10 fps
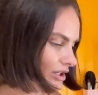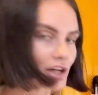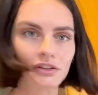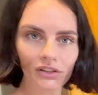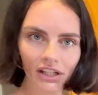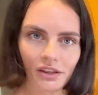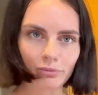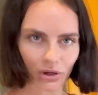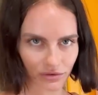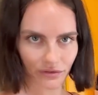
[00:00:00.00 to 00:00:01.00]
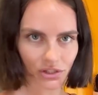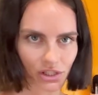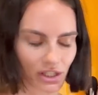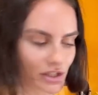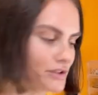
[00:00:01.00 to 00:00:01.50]
Underneath both of the
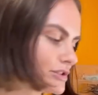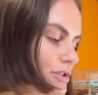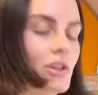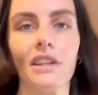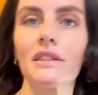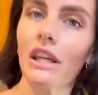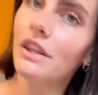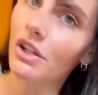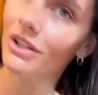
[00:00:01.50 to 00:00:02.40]
chairs, you can take the